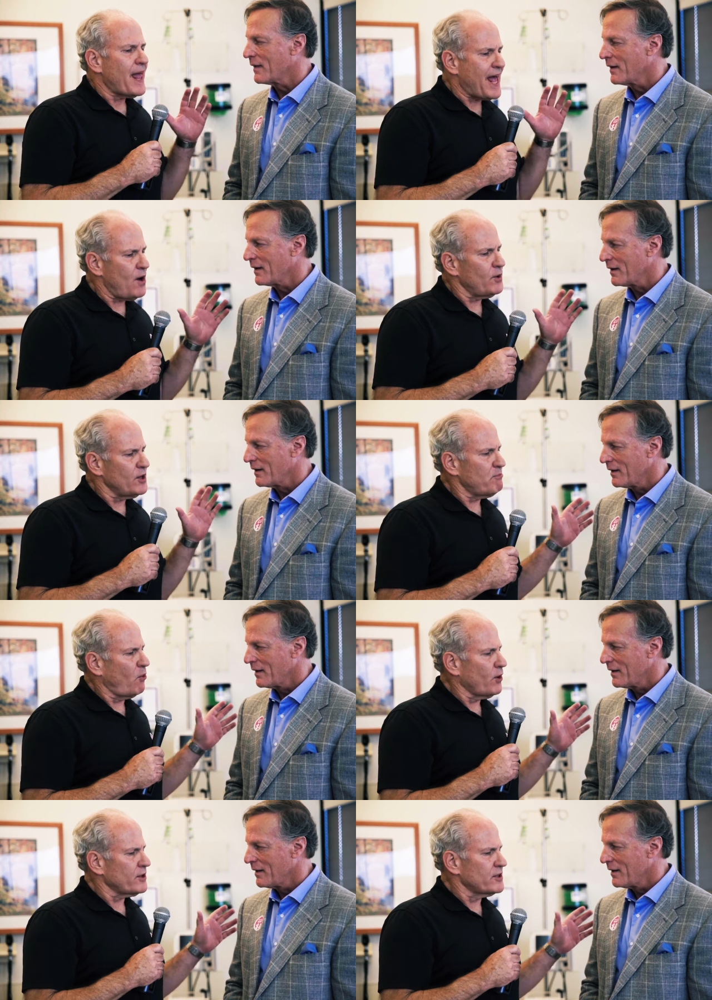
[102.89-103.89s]
Speaker 1: How
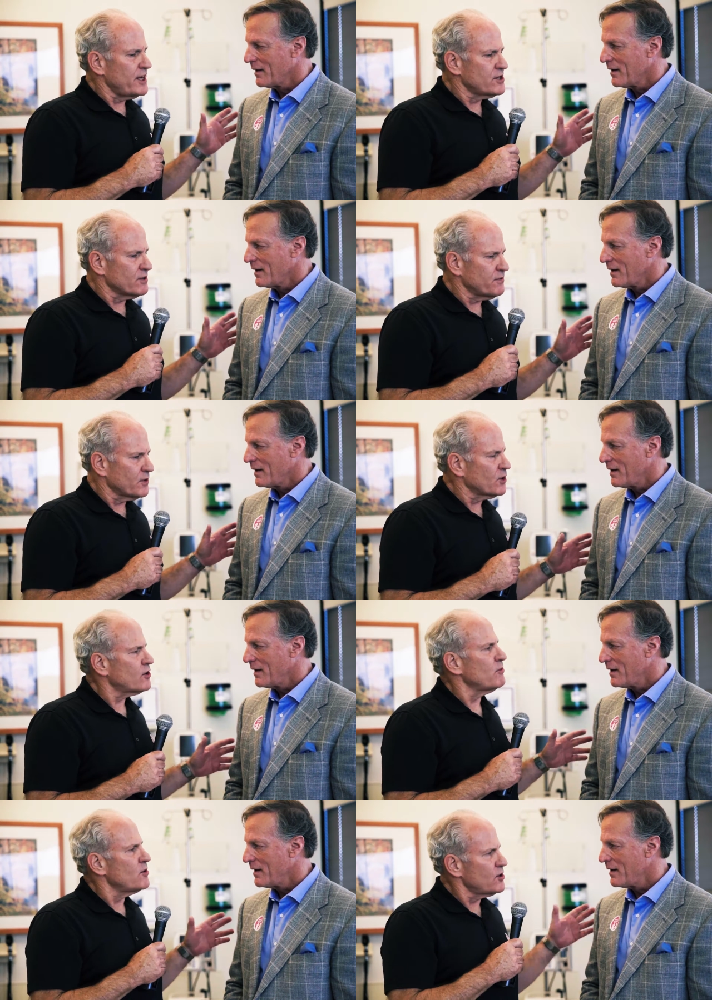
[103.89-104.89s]
important is it for the
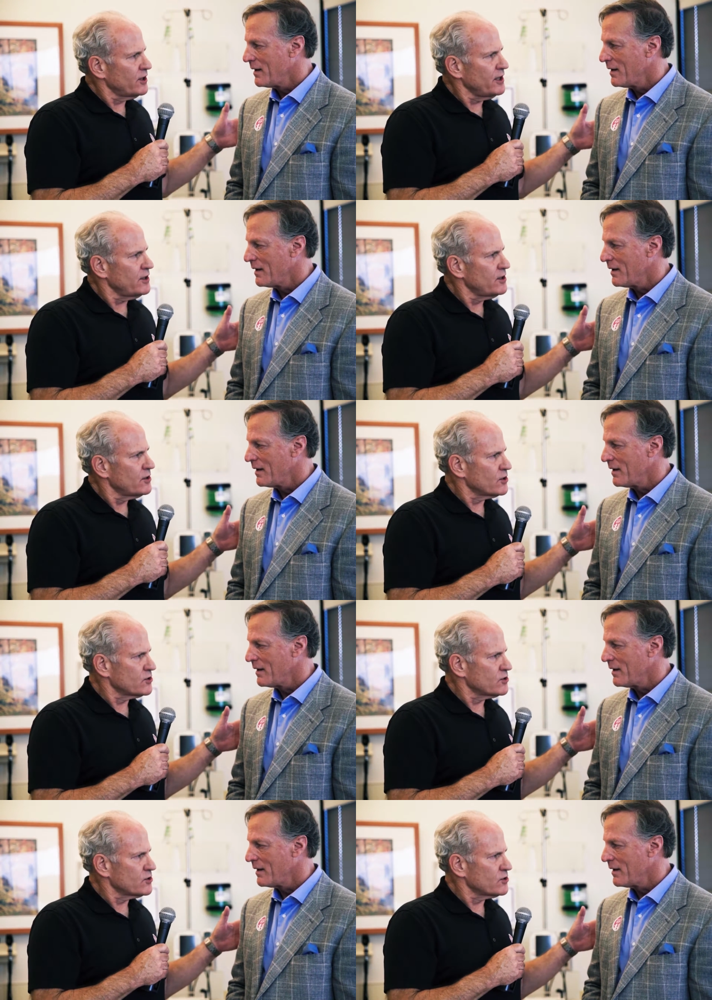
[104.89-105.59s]
community to